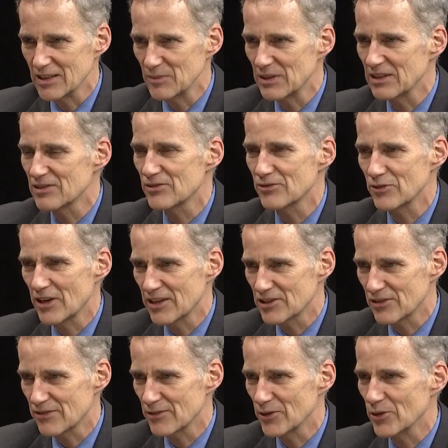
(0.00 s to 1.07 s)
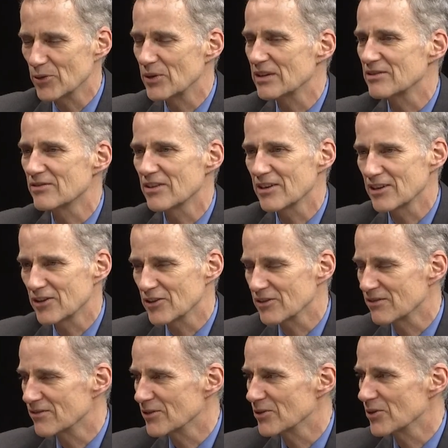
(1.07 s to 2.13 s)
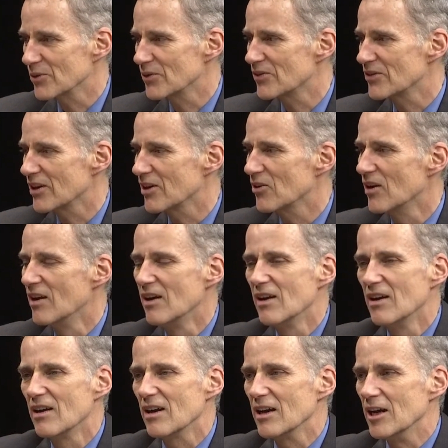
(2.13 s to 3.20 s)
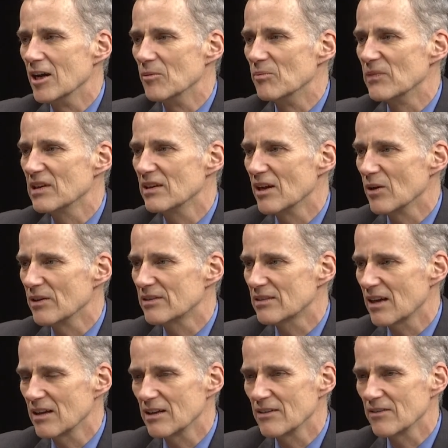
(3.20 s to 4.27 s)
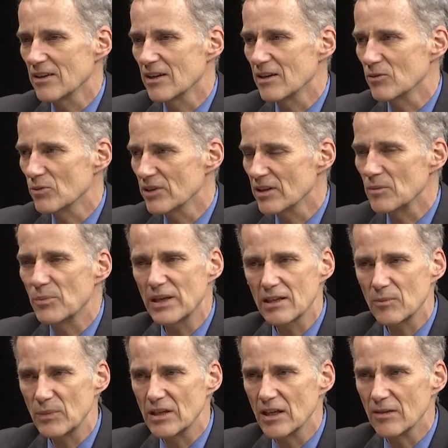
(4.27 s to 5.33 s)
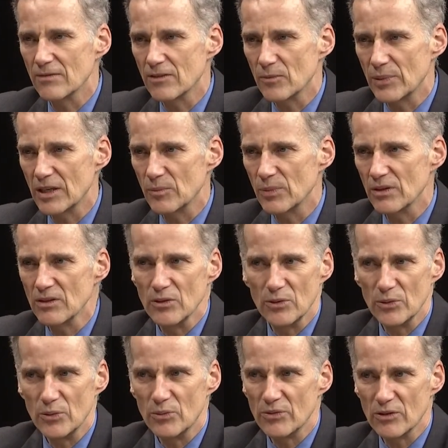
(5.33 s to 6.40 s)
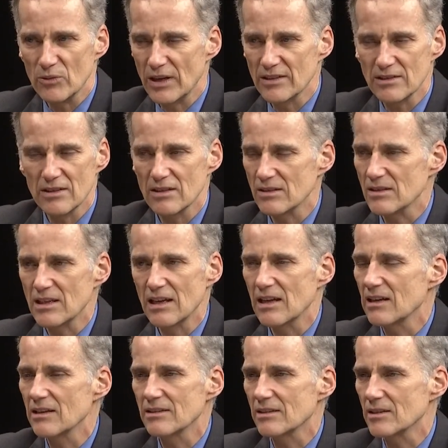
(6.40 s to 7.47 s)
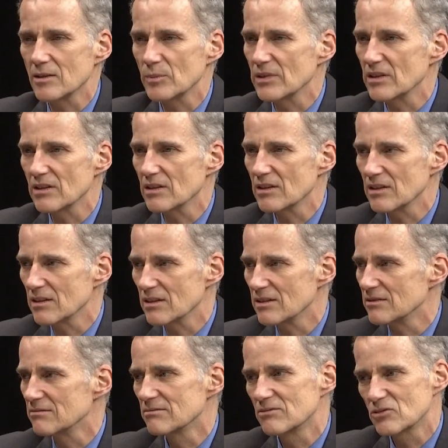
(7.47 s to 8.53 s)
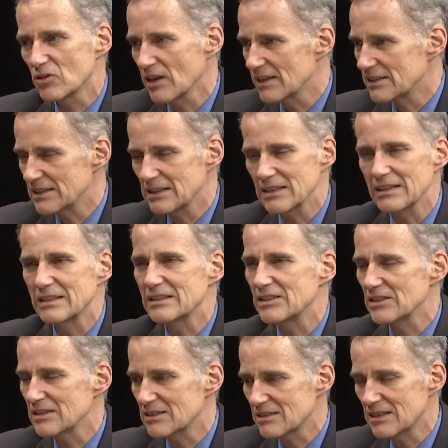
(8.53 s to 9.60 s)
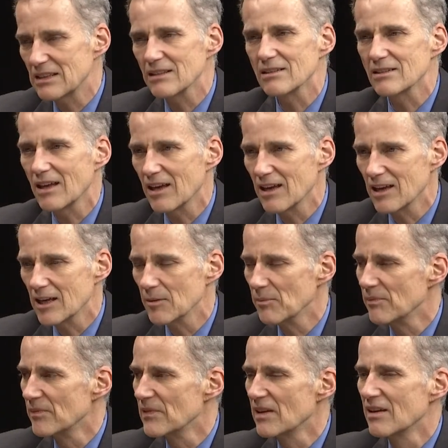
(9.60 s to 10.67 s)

I mean, it's fresh fruit, it's very good food. So, um, you know, it's kind of a really pick me up for people who the rest of their day is going to be trying to just kill time. And if you've